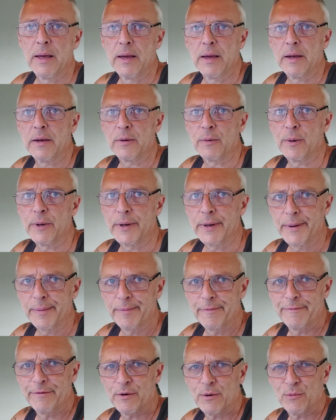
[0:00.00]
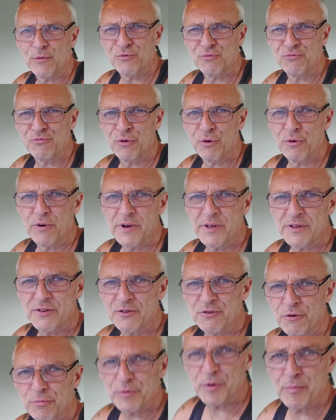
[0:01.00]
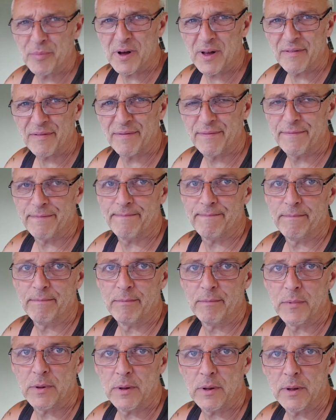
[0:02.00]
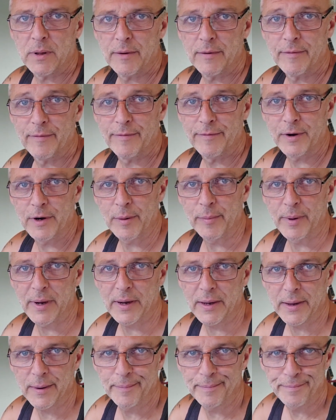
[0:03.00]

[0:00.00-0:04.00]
Anyway, before I was rudely interrupted by Fleabag.